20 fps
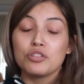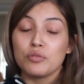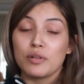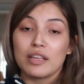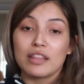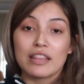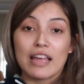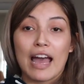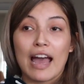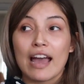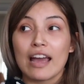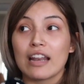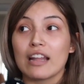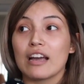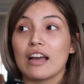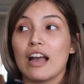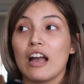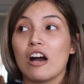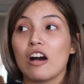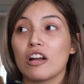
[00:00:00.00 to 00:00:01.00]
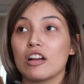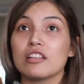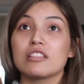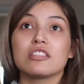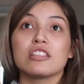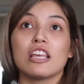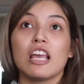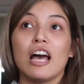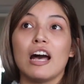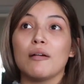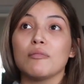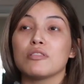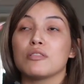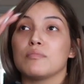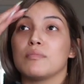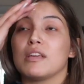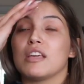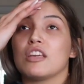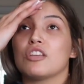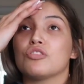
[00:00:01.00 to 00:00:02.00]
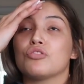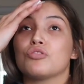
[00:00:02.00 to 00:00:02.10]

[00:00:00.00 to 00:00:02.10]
doing that honestly helped me